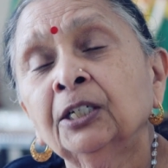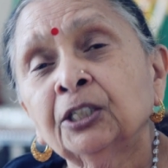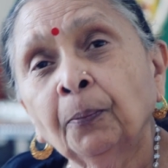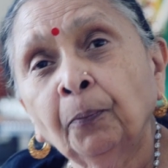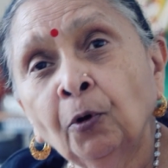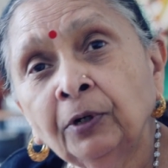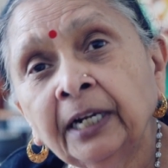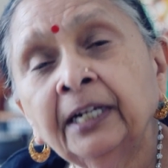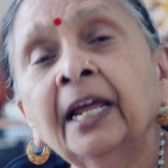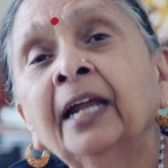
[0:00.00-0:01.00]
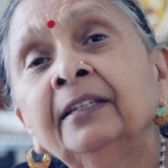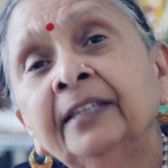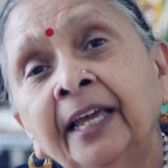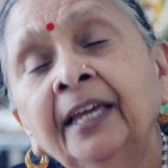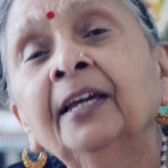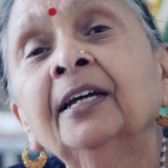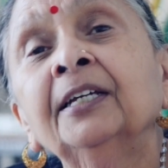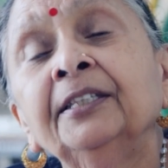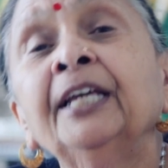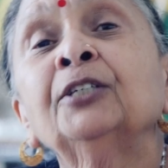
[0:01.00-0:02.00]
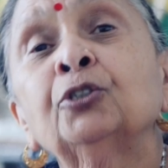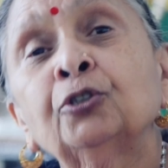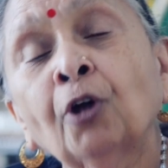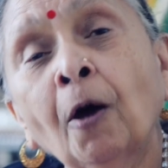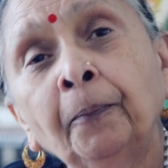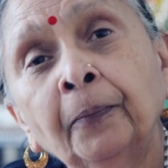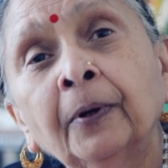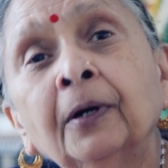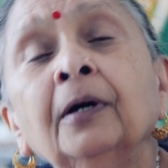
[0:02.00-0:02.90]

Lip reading: supported and they stop